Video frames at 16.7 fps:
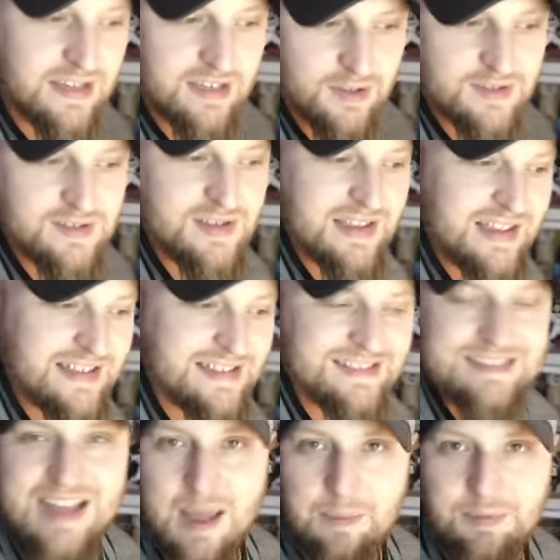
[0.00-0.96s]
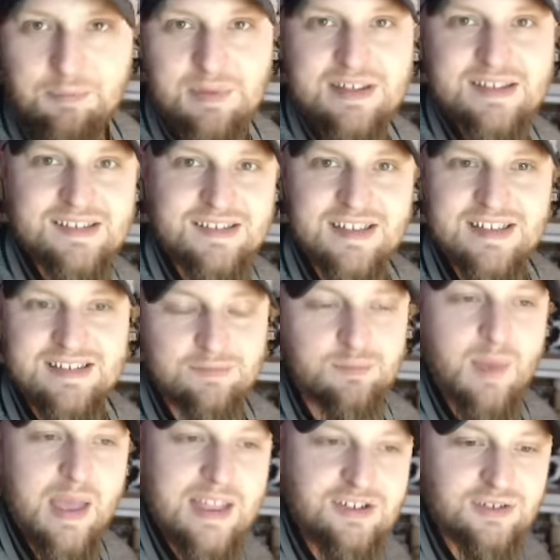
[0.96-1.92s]
you'll see he's depth, but he's he's
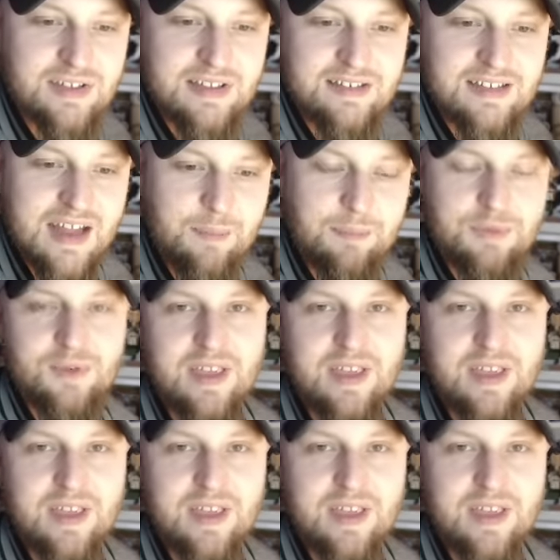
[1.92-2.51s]
major league depth.